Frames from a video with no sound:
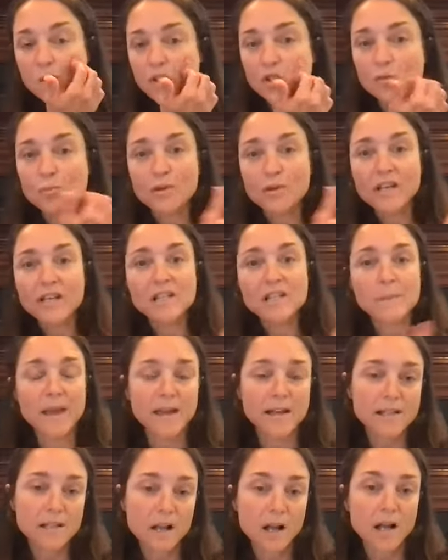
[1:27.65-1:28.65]
which brings
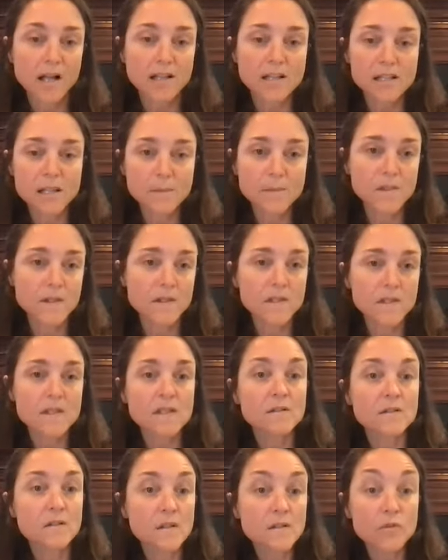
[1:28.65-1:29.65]
back concepts and
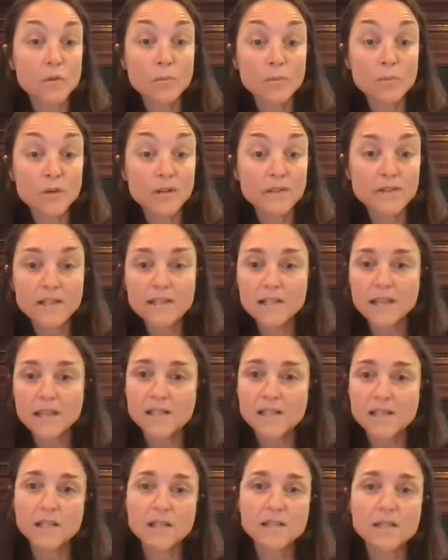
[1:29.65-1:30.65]
skills from previous
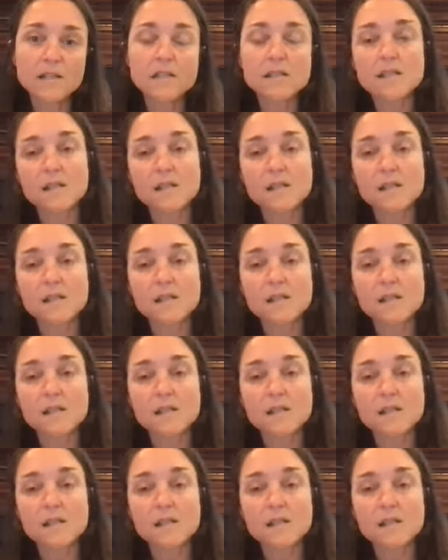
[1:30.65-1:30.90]
lessons,